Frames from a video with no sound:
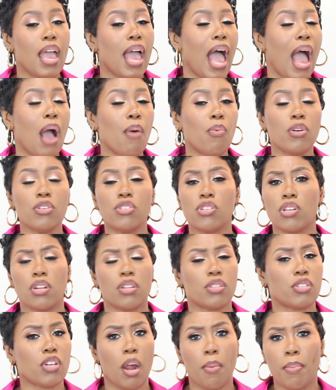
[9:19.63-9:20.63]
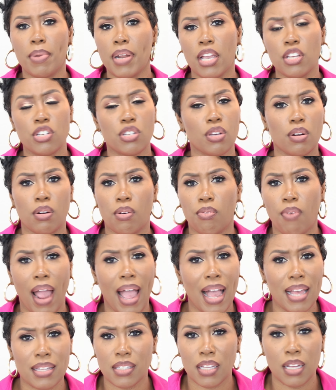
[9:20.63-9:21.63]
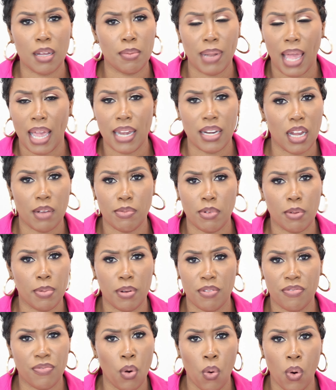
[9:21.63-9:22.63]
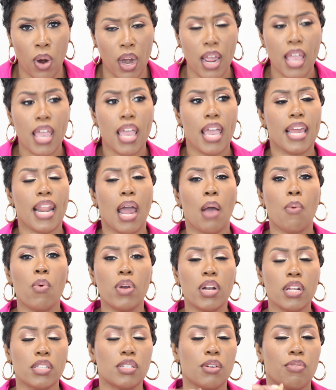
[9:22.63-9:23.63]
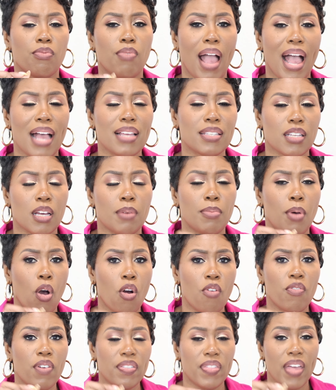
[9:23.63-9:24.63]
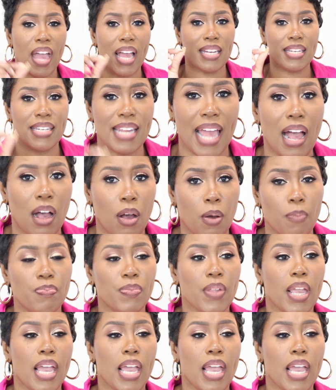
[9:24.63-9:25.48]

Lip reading: I want your determination to rise up like never before. And I want it to rise up over that doubt